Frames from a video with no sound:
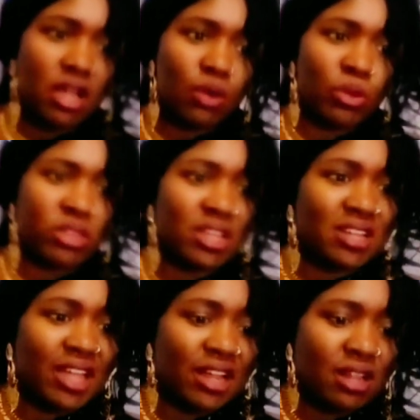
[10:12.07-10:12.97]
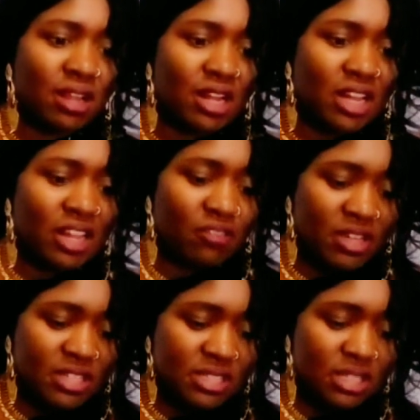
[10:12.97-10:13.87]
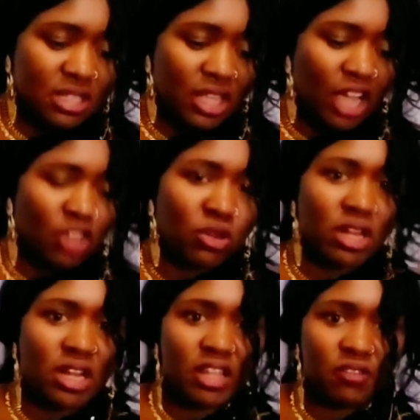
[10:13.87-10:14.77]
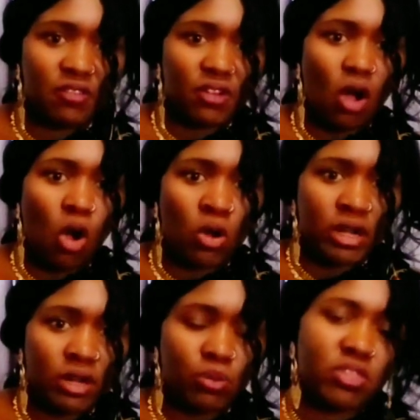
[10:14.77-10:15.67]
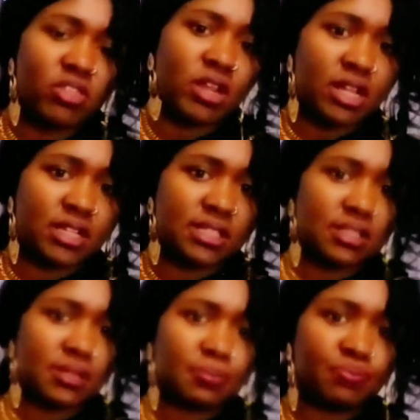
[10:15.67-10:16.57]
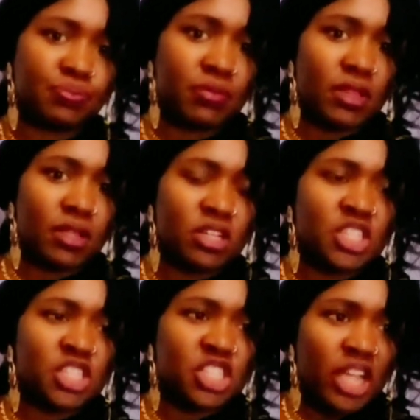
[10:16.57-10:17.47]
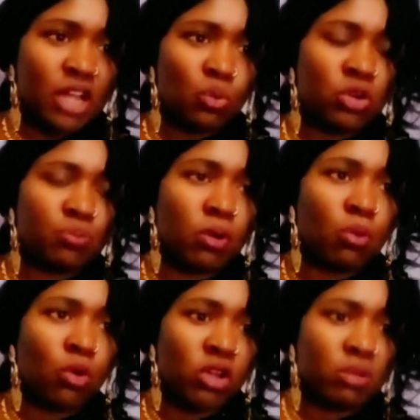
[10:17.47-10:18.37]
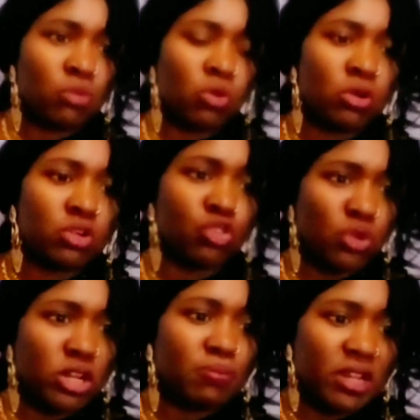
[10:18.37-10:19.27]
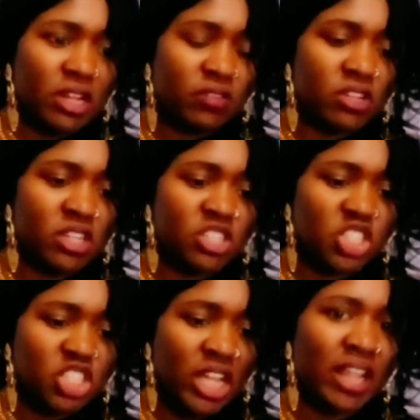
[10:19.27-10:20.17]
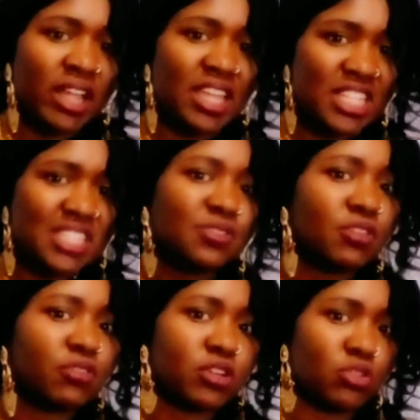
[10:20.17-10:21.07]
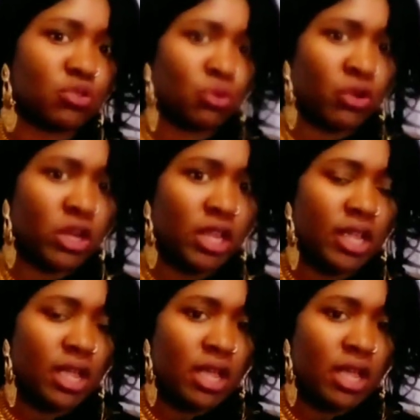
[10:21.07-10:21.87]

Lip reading: when the dead leave us, they actually live on within us. She shared what Bob Collymore truly believed. She shared his favorite story.